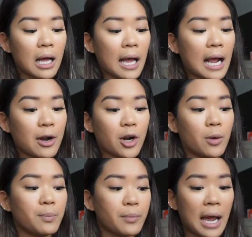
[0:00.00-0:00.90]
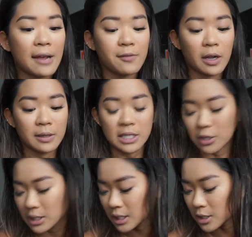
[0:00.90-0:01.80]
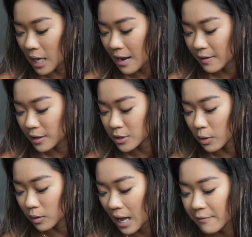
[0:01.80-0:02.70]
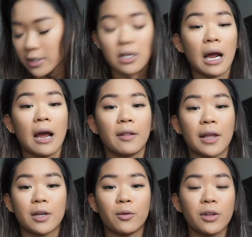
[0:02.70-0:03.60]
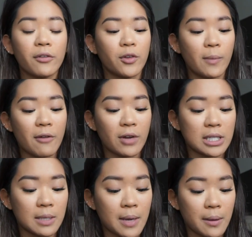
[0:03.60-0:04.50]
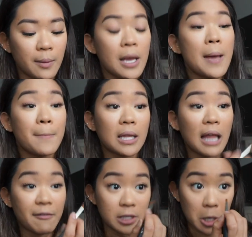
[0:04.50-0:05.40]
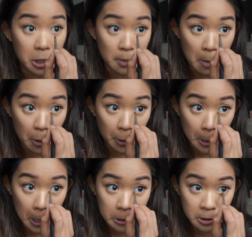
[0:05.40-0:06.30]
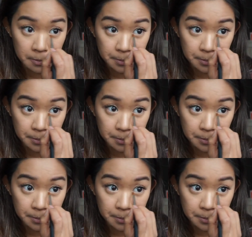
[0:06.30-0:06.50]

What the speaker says: Like, I don't know, I seriously don't laugh as, like only a few of my friends can make me laugh as hard as my brother does.